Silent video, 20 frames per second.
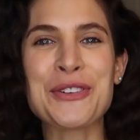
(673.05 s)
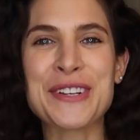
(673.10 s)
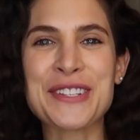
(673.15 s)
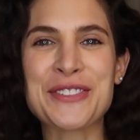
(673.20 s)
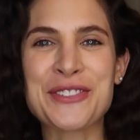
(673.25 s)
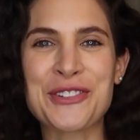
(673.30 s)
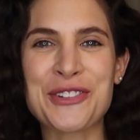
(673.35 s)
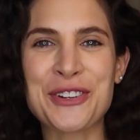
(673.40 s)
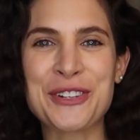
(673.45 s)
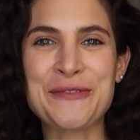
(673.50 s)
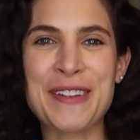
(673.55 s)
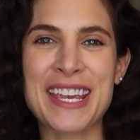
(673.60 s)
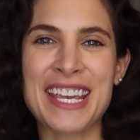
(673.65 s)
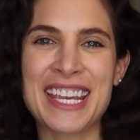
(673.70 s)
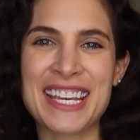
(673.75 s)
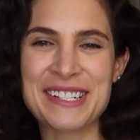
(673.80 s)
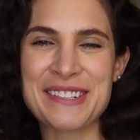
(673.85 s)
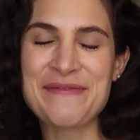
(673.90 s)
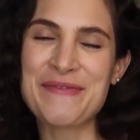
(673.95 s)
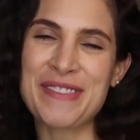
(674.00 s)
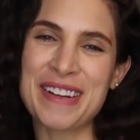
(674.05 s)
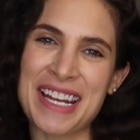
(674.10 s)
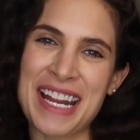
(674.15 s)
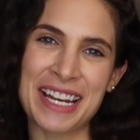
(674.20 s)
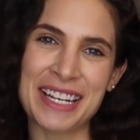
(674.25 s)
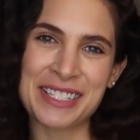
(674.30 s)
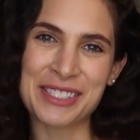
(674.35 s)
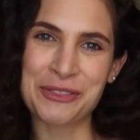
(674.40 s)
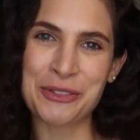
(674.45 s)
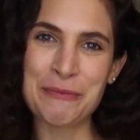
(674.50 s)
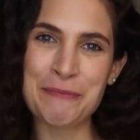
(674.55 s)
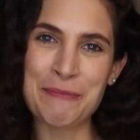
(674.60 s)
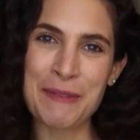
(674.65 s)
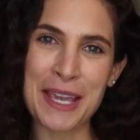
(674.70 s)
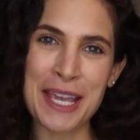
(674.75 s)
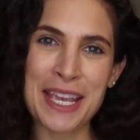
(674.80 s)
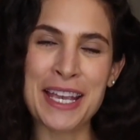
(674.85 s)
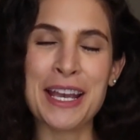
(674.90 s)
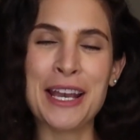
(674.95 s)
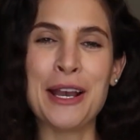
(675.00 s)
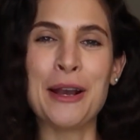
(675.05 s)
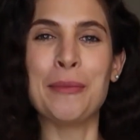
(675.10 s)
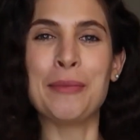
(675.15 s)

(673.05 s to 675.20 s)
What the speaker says: enjoy making empanadas with me.